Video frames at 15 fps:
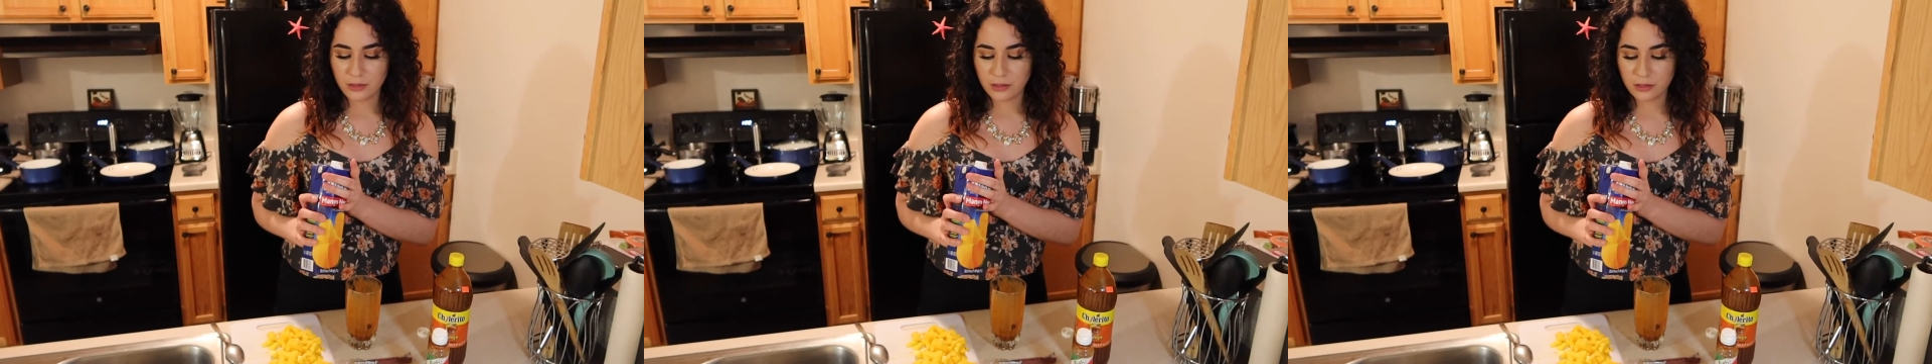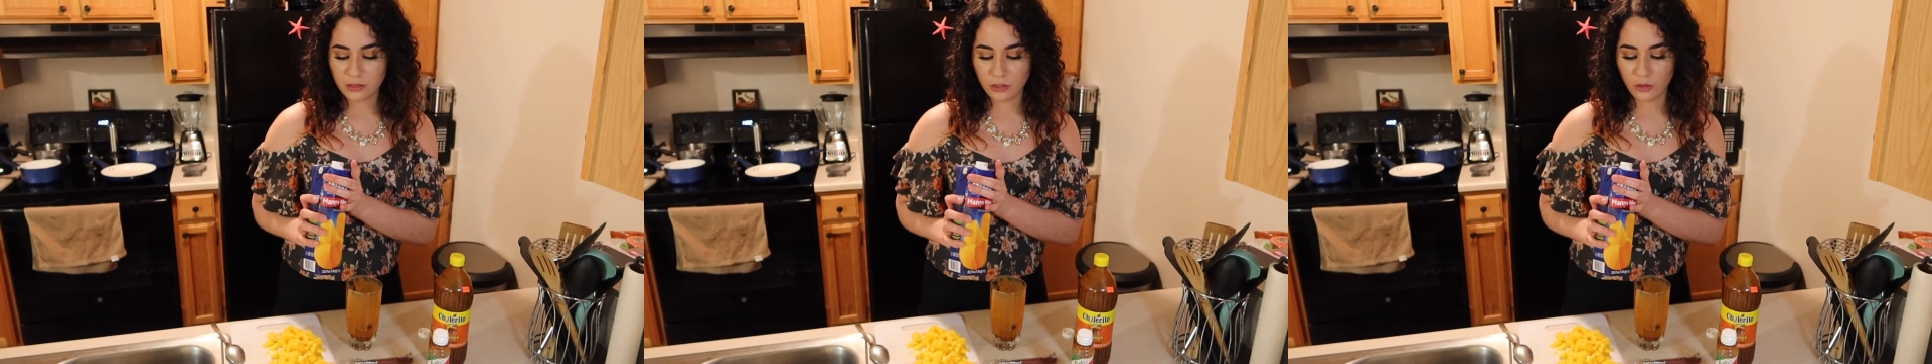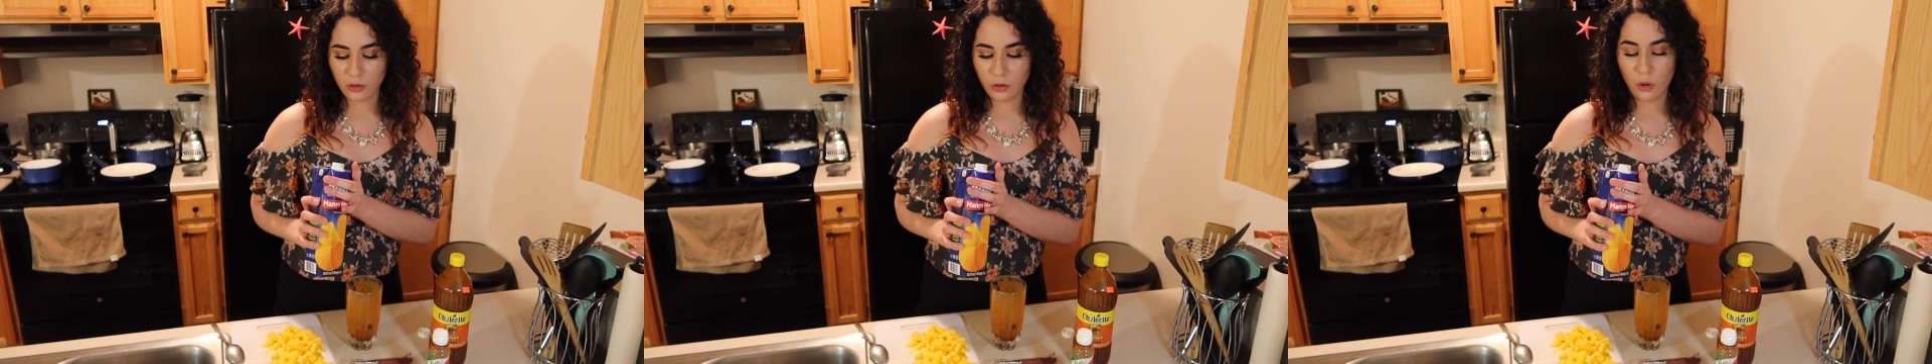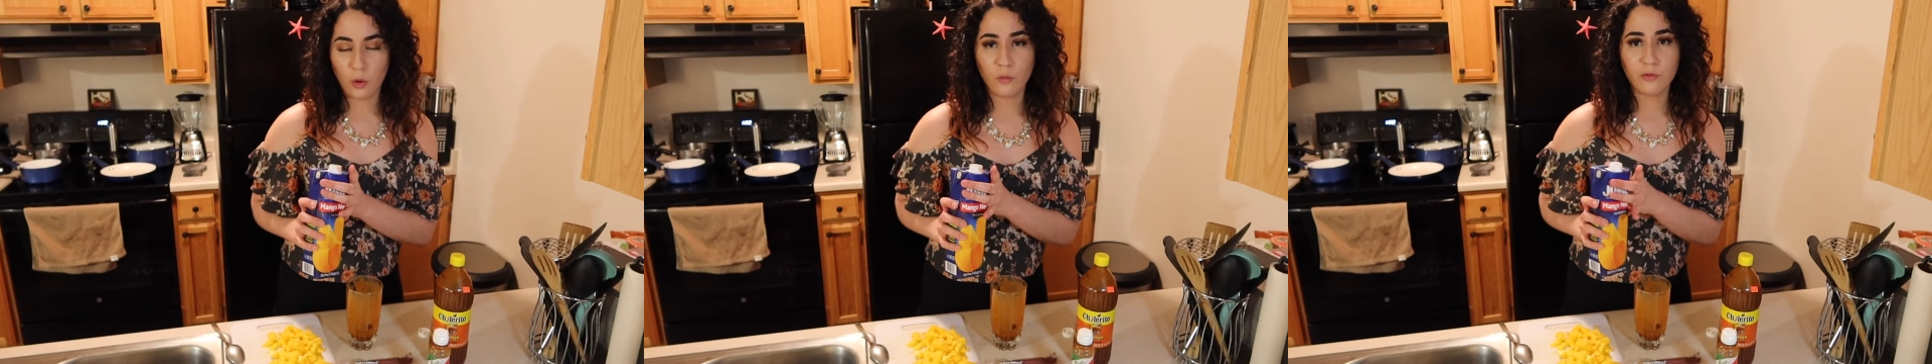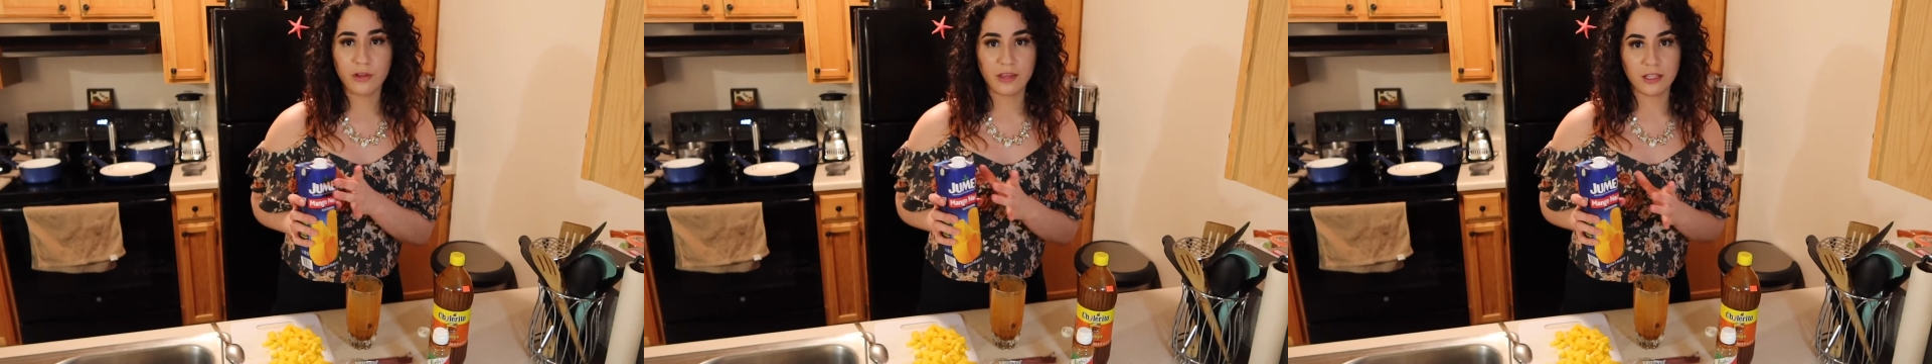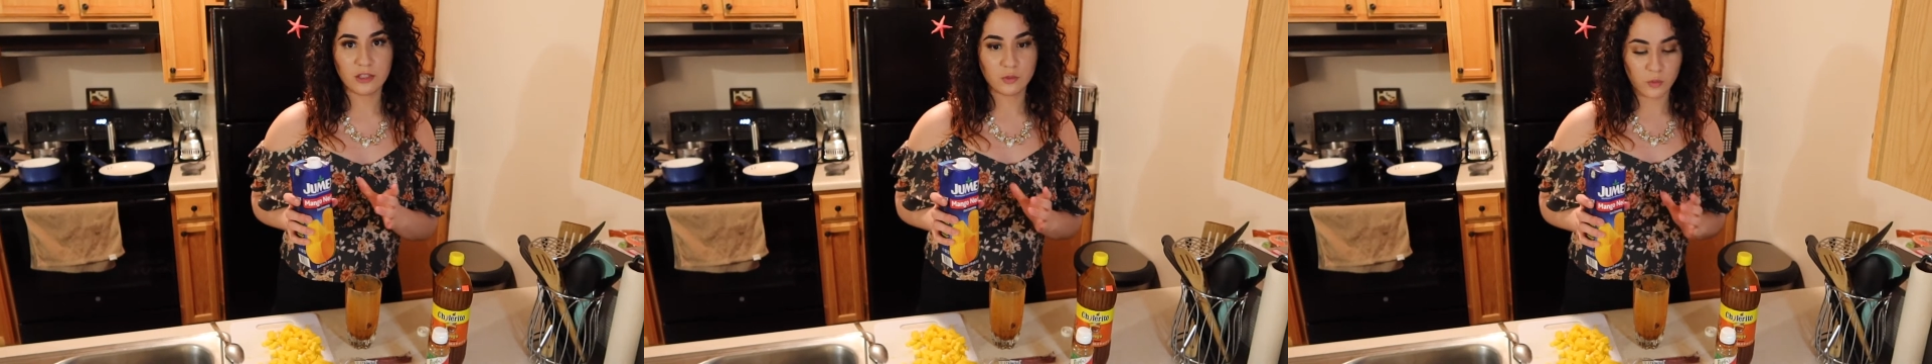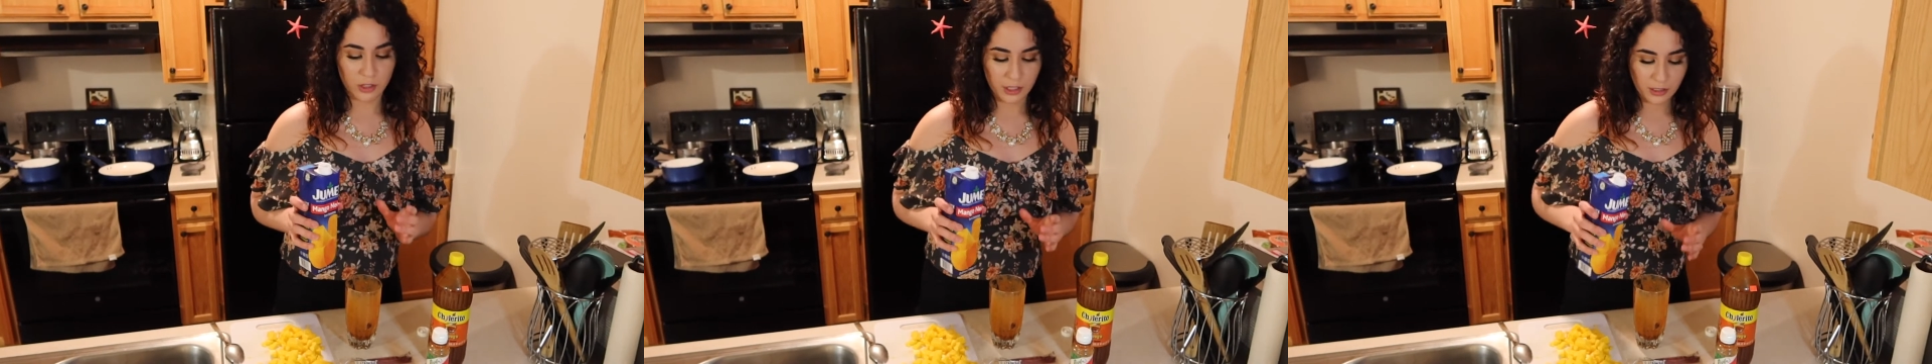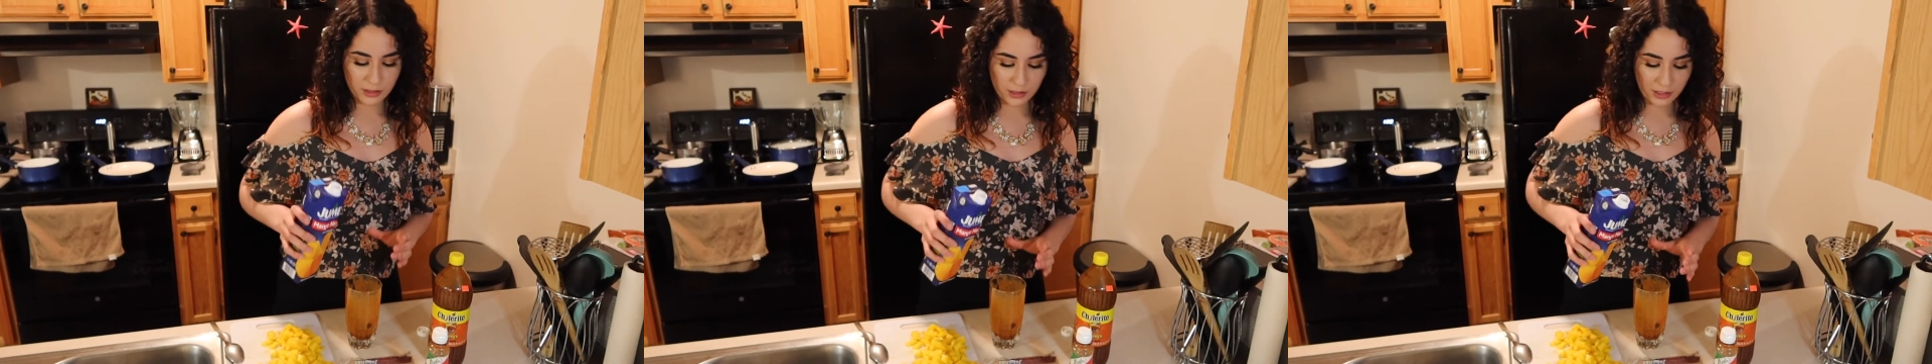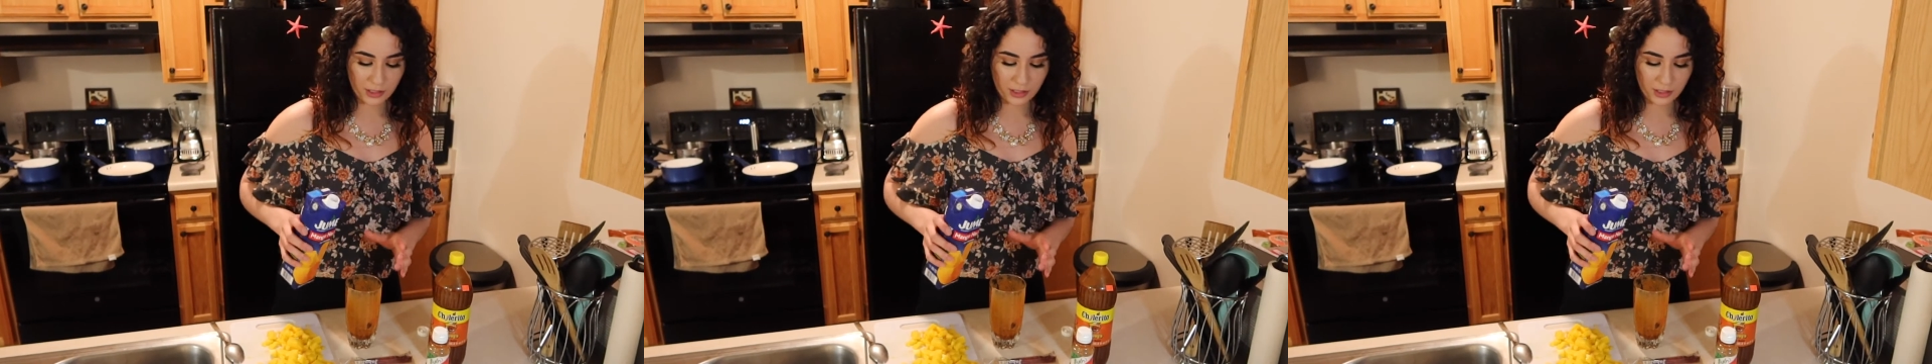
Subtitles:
So hopefully this works,